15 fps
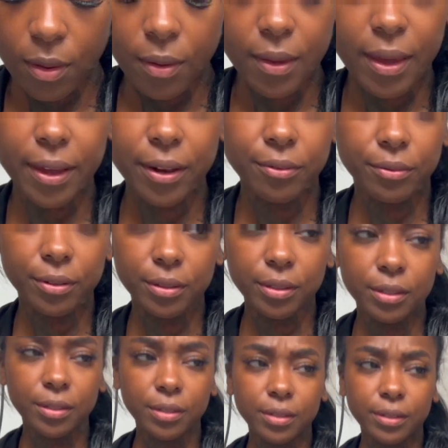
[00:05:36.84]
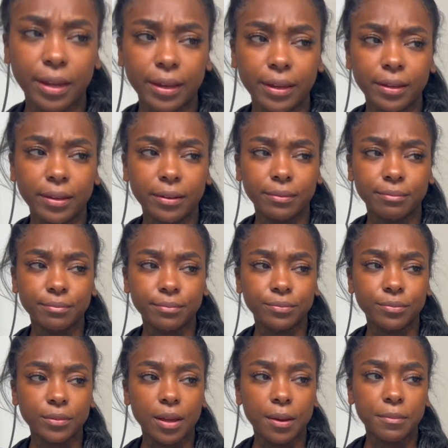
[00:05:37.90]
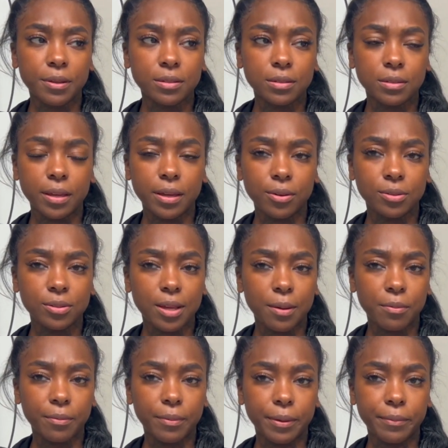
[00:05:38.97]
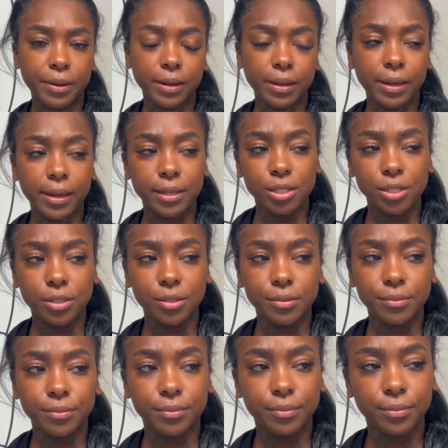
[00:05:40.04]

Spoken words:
I had a really good night. I've been staying on top of my medication.